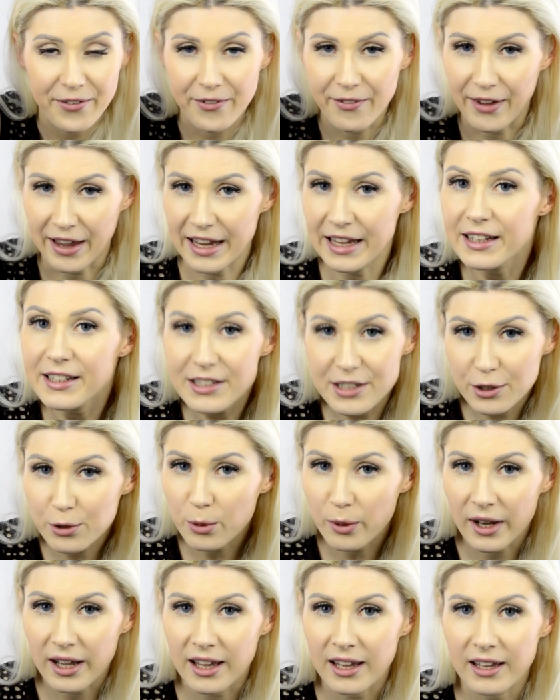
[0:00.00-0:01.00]
fades
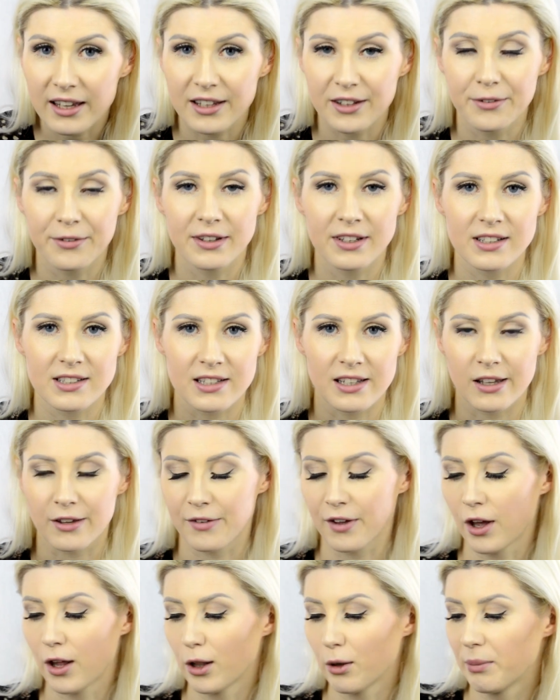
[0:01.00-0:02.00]
away. It feels
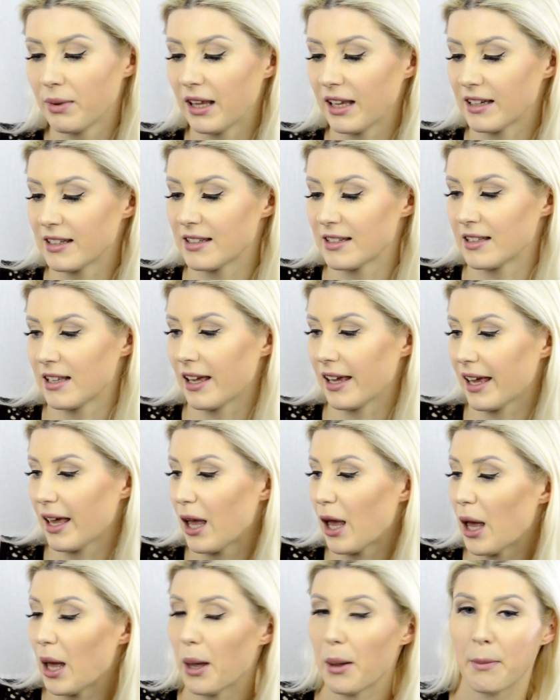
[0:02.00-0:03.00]
like the Olaplex is like
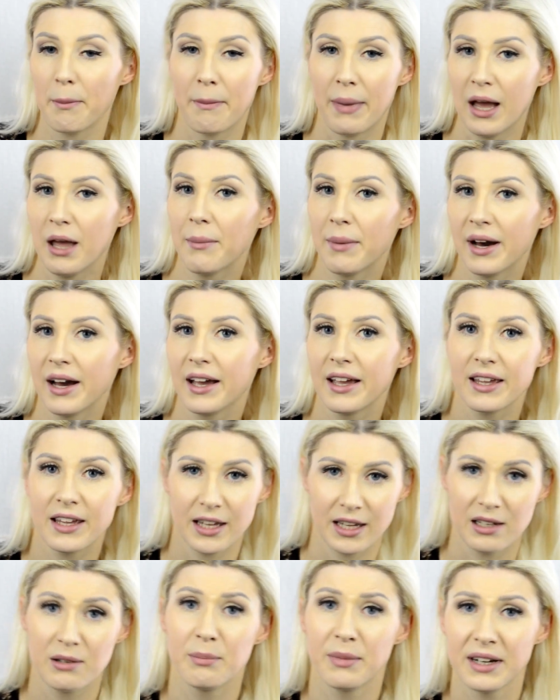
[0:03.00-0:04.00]

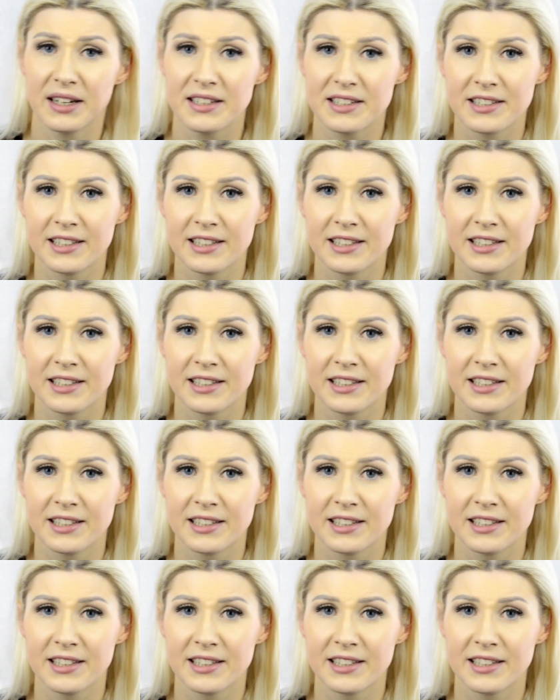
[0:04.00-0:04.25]
bye-bye in my